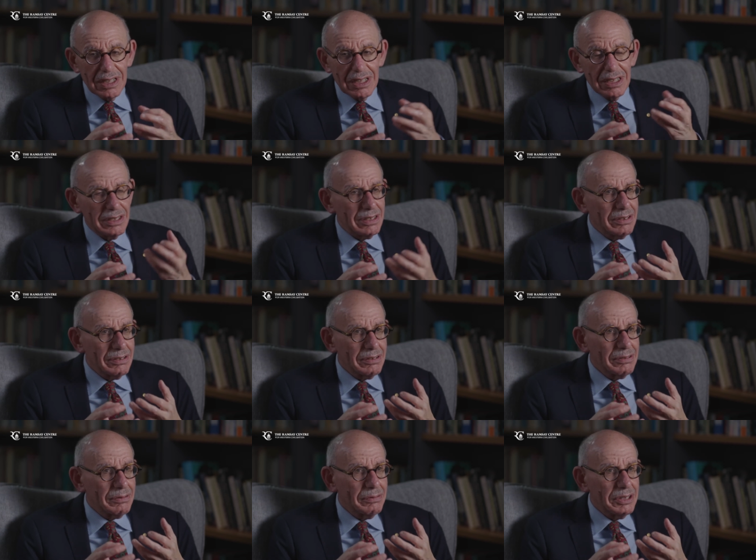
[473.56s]
and
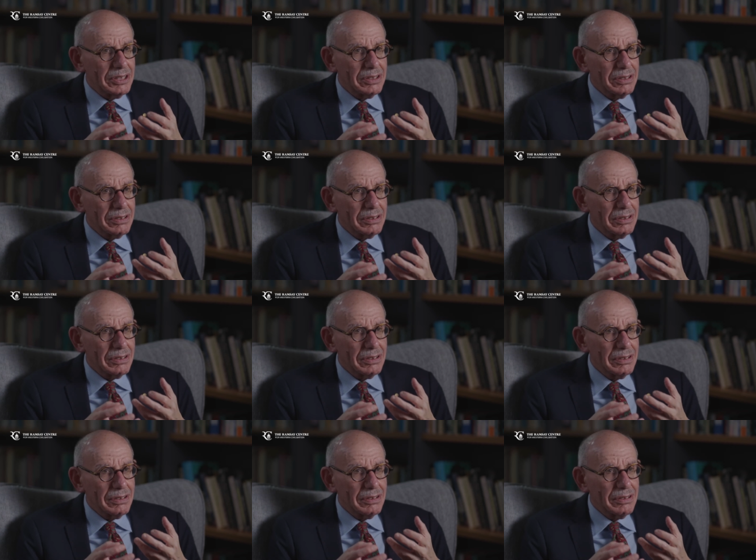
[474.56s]
which
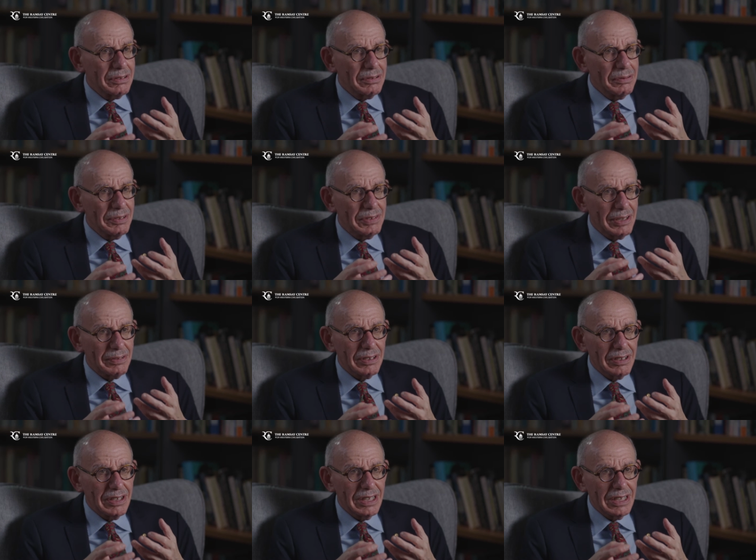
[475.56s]
we've never